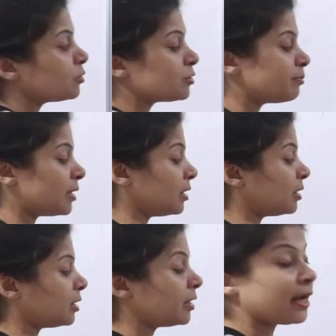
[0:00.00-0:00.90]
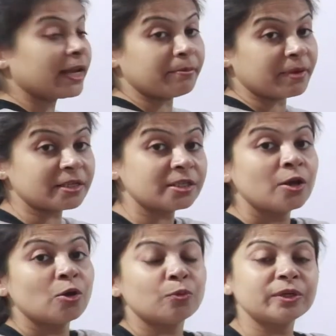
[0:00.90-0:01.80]
those elements
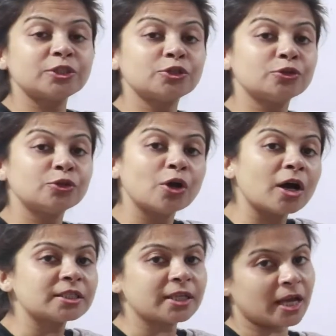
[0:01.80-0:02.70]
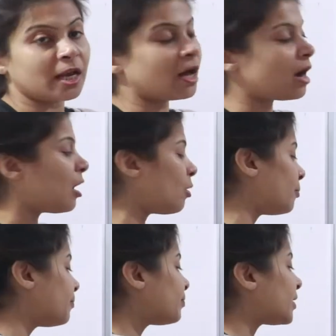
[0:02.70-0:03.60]
which do not
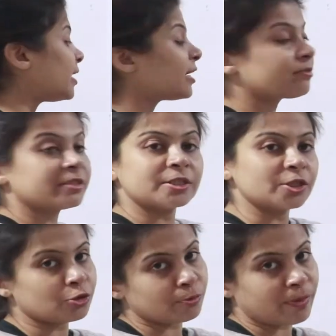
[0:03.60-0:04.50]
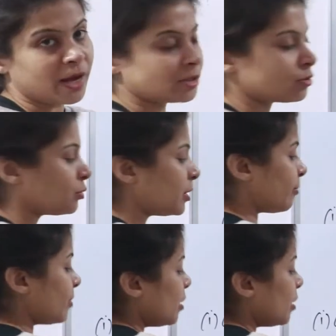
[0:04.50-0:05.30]
allow electricity to pass through them.